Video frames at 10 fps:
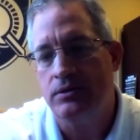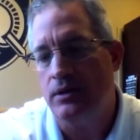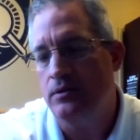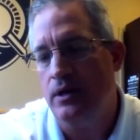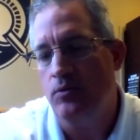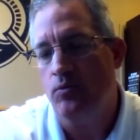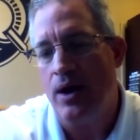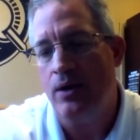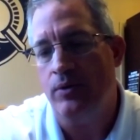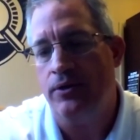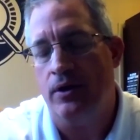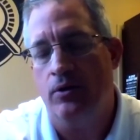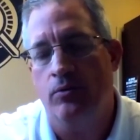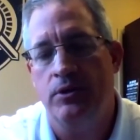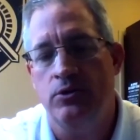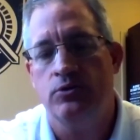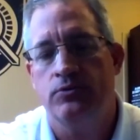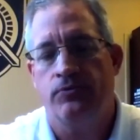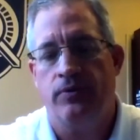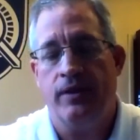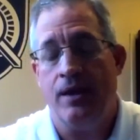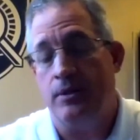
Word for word: and and why we thought it would be useful for them.